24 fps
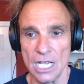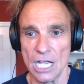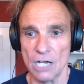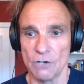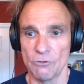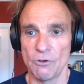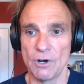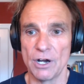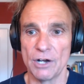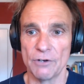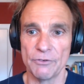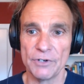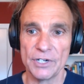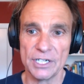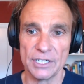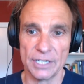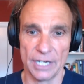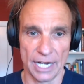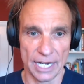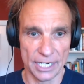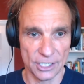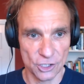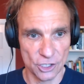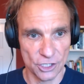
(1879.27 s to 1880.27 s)
where we
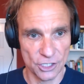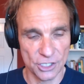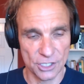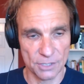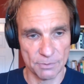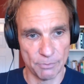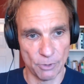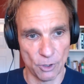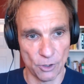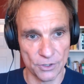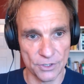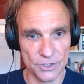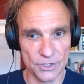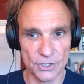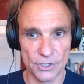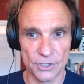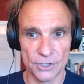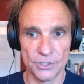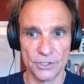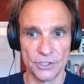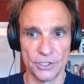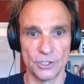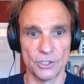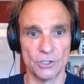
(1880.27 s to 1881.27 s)
actually
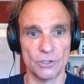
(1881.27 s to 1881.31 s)
sponsored,